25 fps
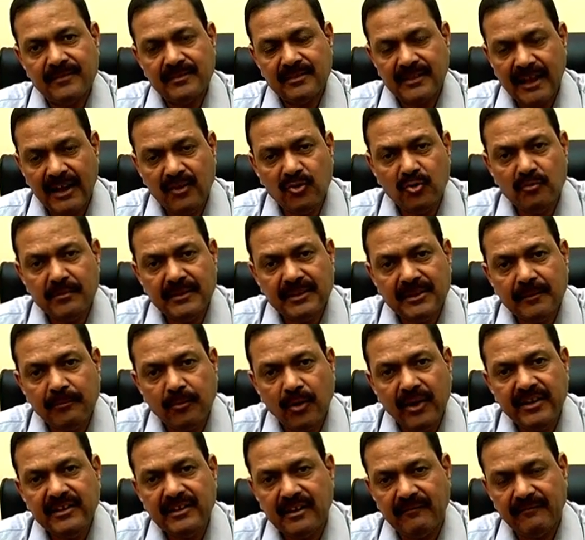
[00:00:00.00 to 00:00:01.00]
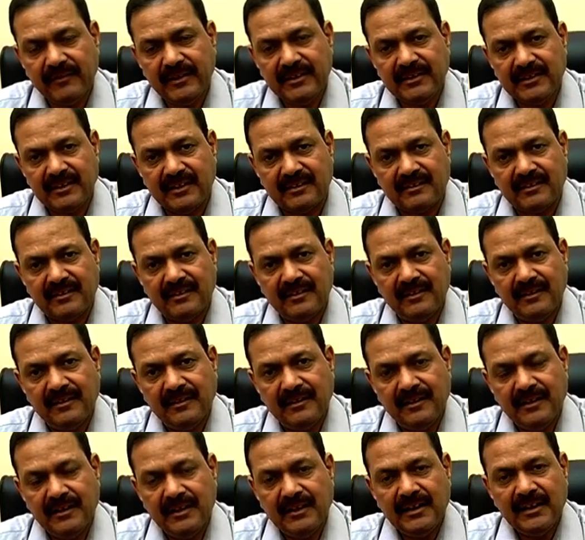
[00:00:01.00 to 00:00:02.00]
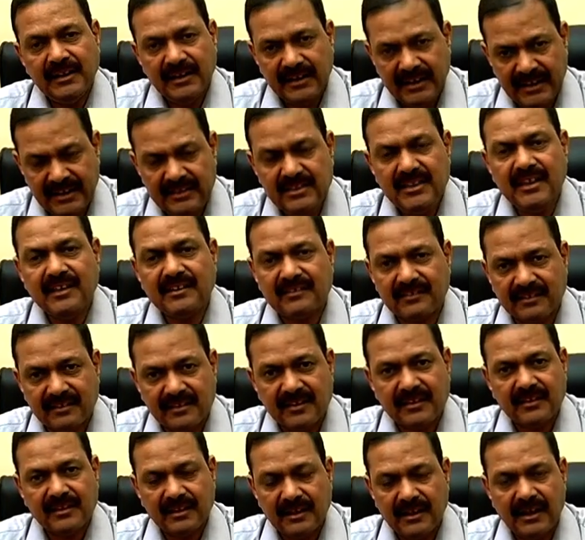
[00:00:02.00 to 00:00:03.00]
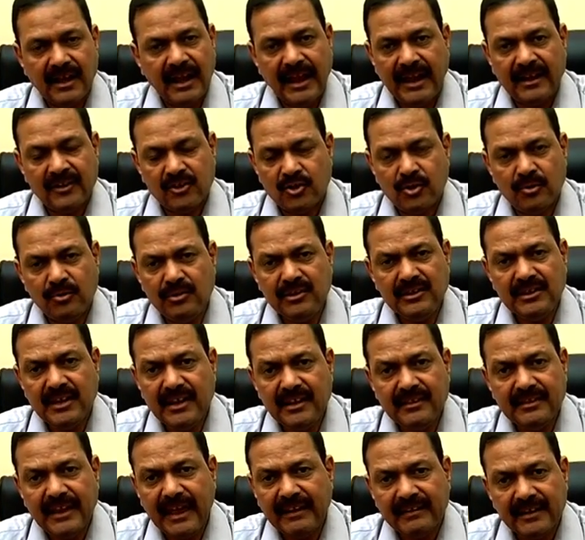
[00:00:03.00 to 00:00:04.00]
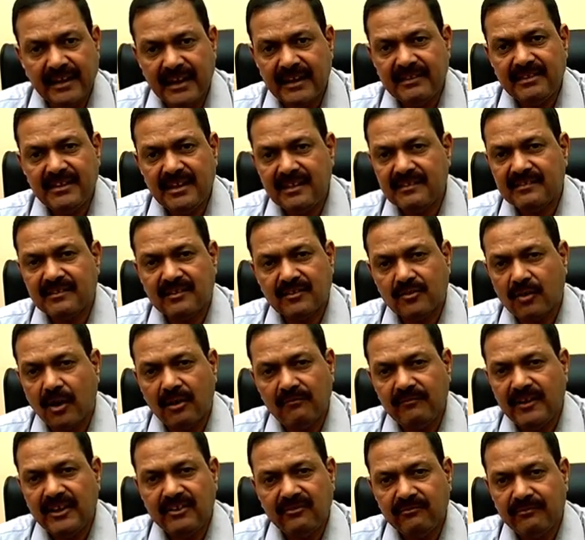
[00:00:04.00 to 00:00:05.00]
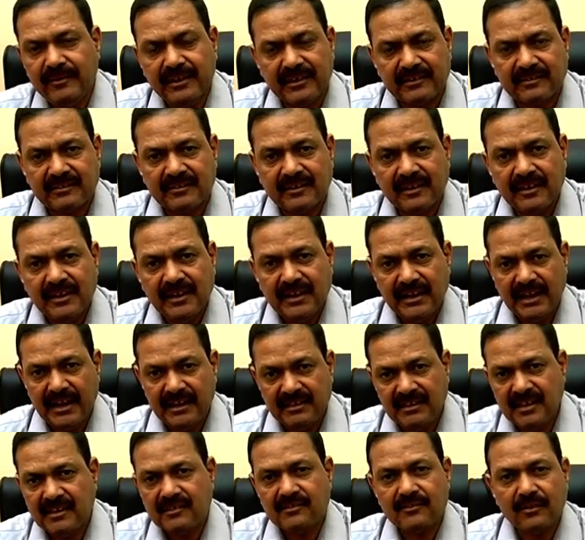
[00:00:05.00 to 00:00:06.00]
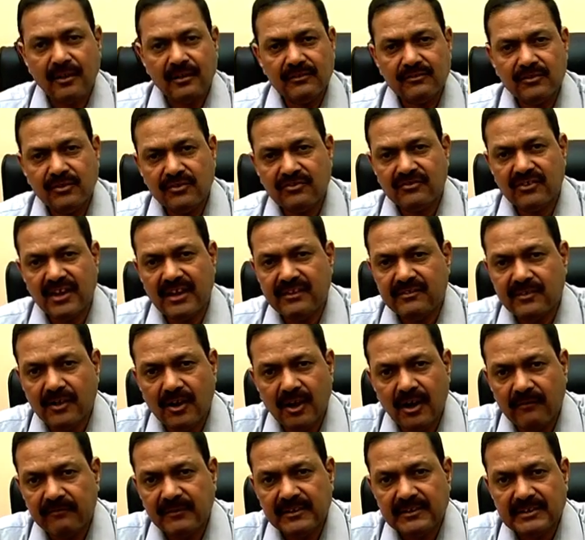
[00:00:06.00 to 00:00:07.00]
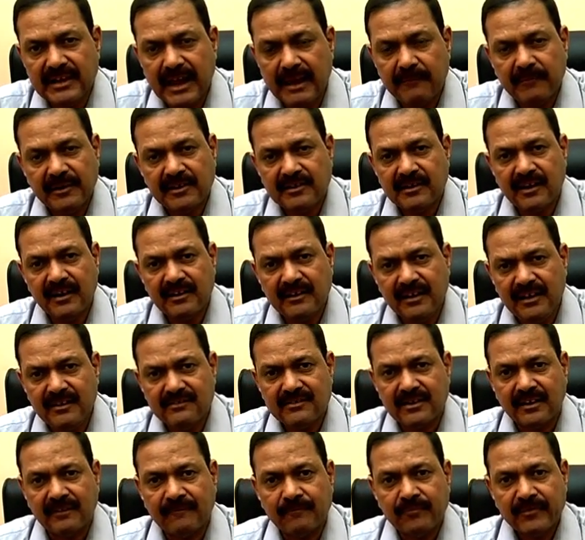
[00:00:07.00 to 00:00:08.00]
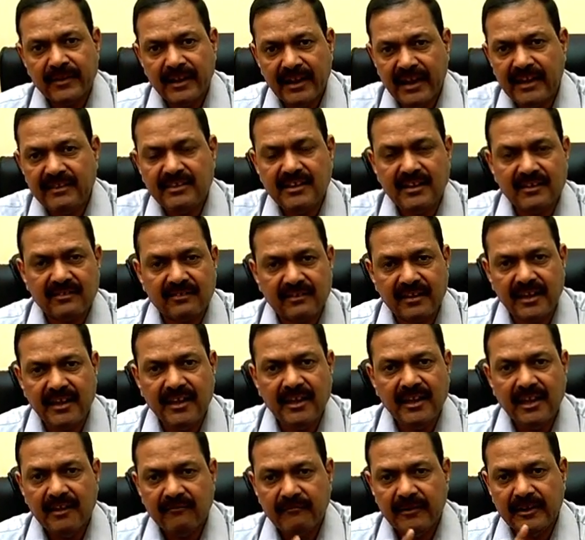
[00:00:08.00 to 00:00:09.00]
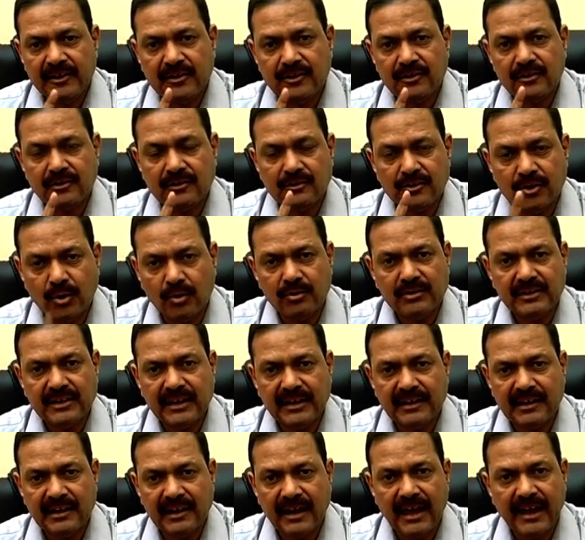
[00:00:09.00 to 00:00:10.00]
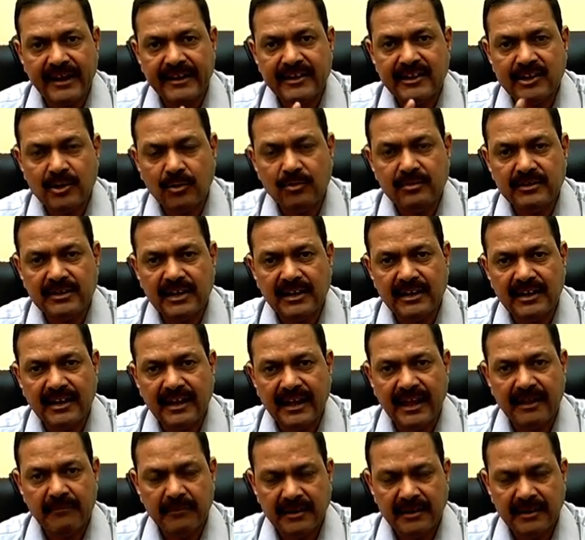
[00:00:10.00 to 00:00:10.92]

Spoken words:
That would be the point of ethics. Ethics, and don't think that ethics is always fixed. Ethics also change along with time and condition. Ethics say, we don't tell a lie, don't tell a lie.